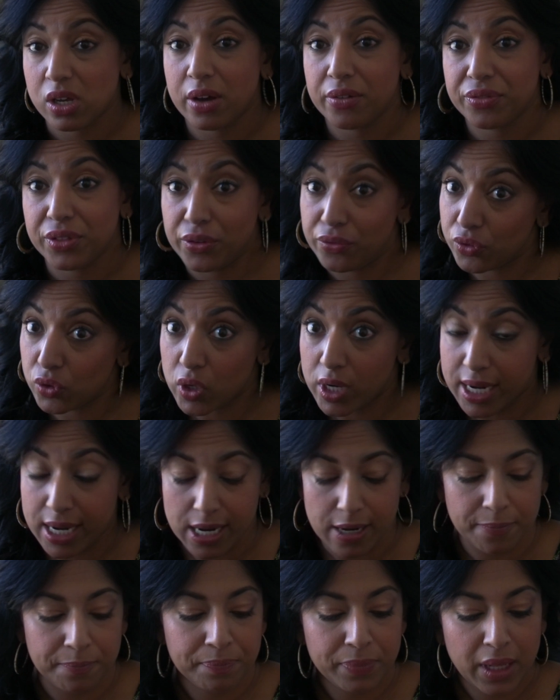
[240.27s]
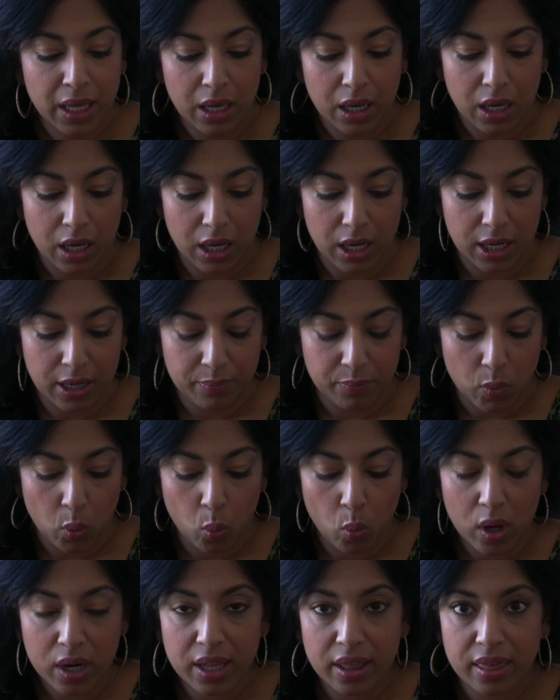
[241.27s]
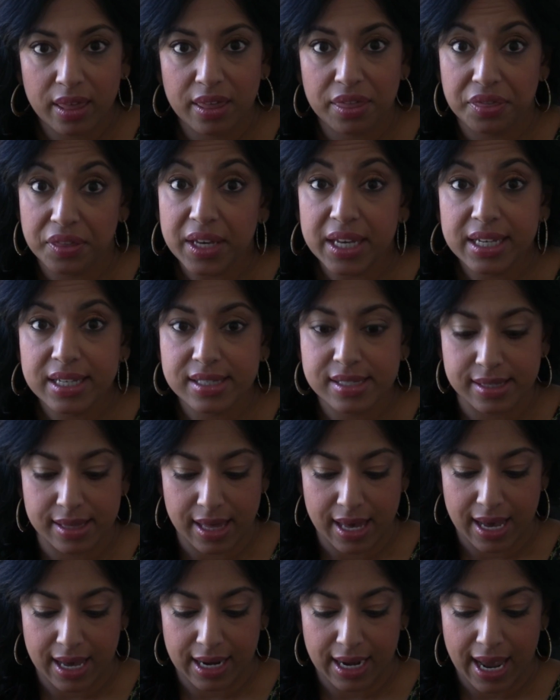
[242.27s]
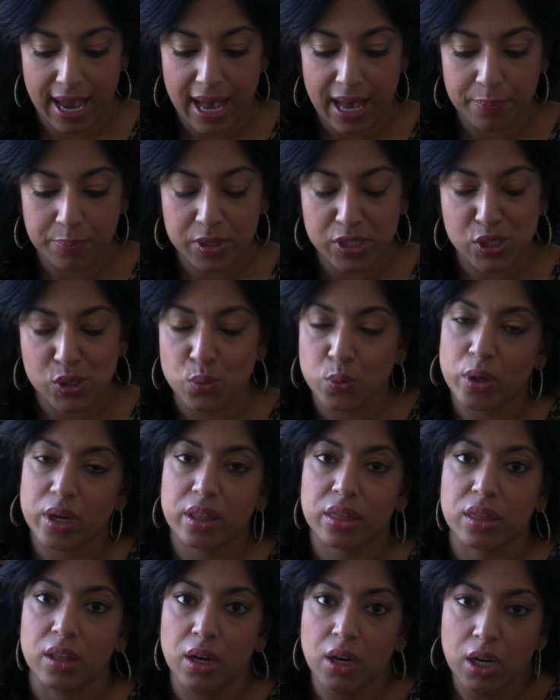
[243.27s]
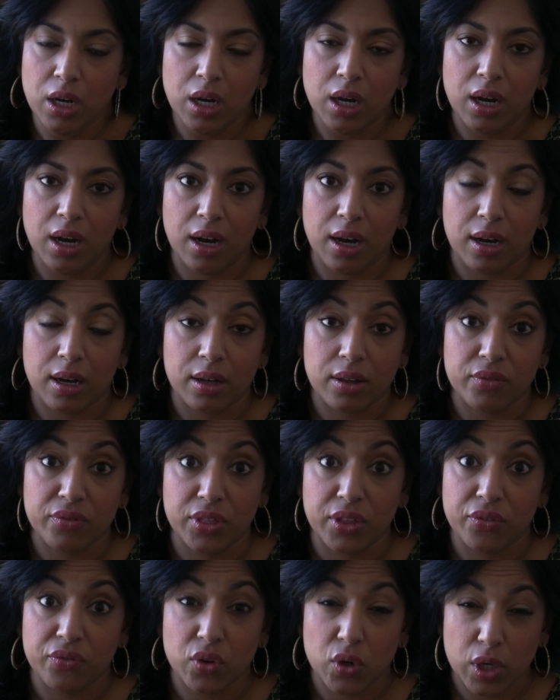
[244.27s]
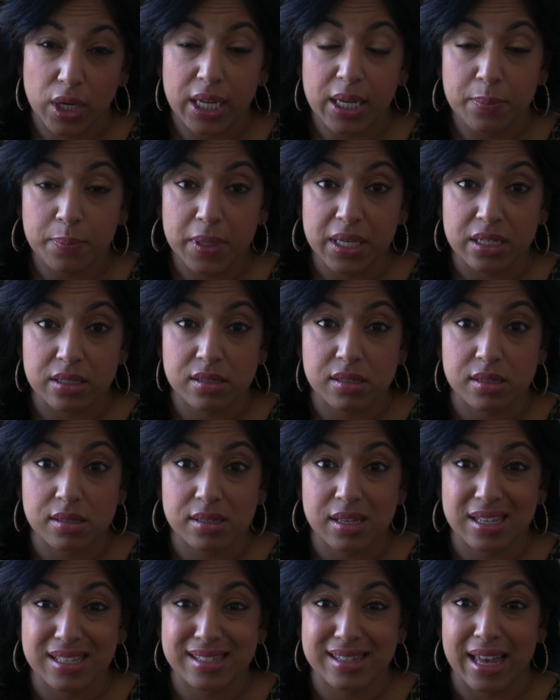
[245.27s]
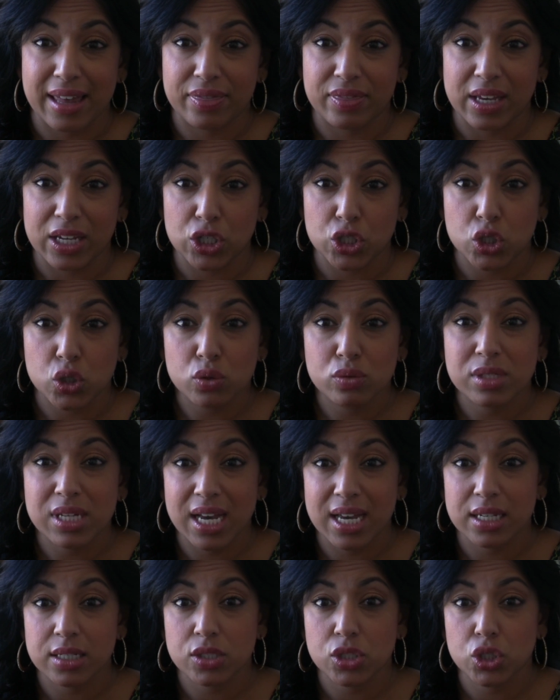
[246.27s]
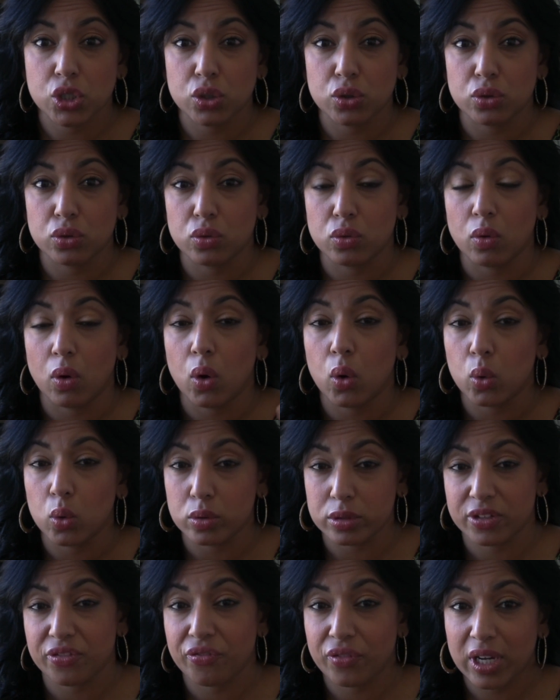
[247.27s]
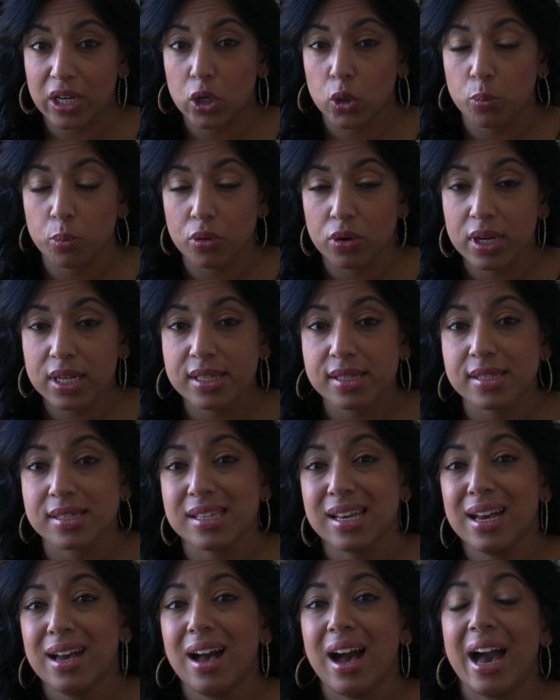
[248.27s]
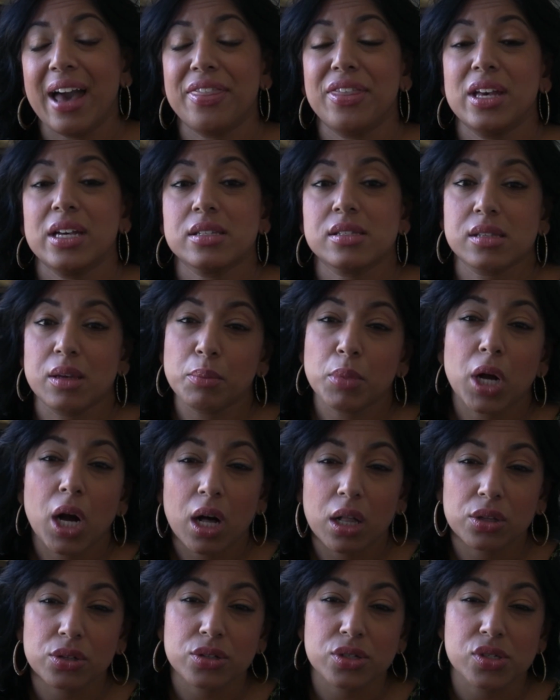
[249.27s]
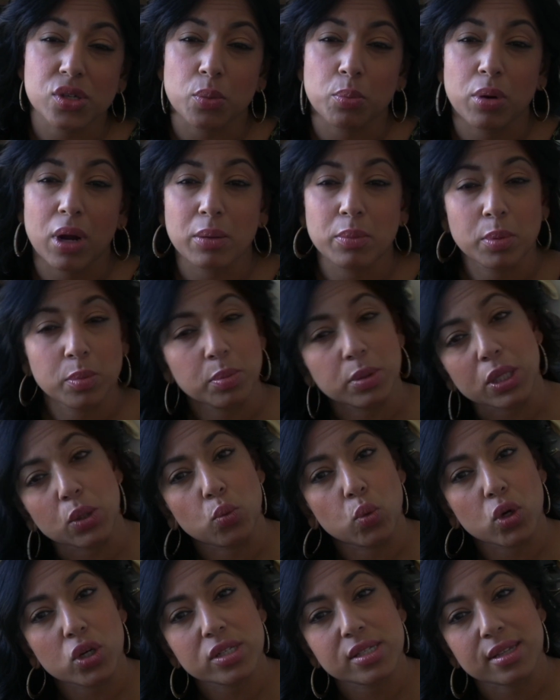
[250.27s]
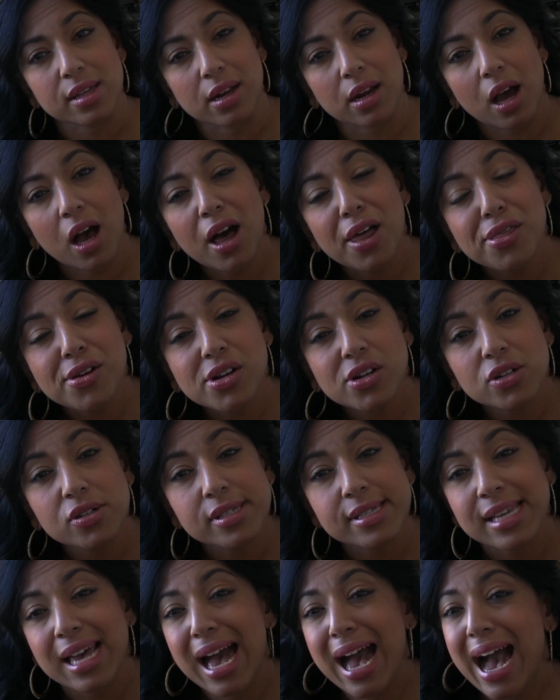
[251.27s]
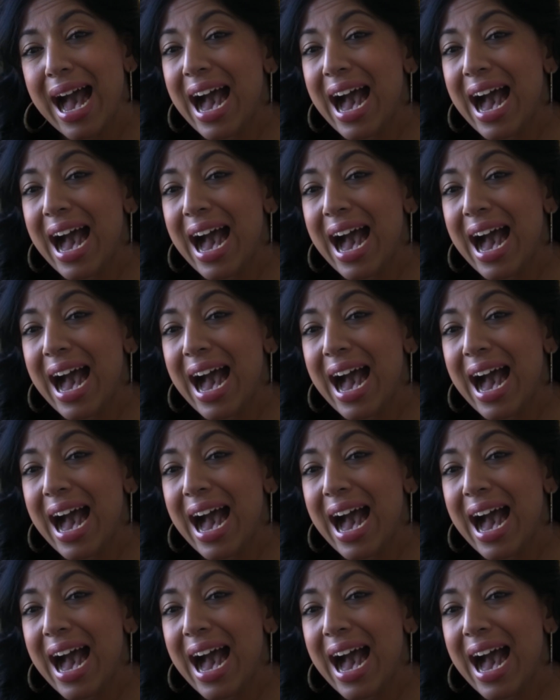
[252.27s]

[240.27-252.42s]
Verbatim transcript: off the vernis. Um, one of the things that happens with uh, the vernis pieces is that they do tend to hold fingerprints. I think some colors are probably worse than others.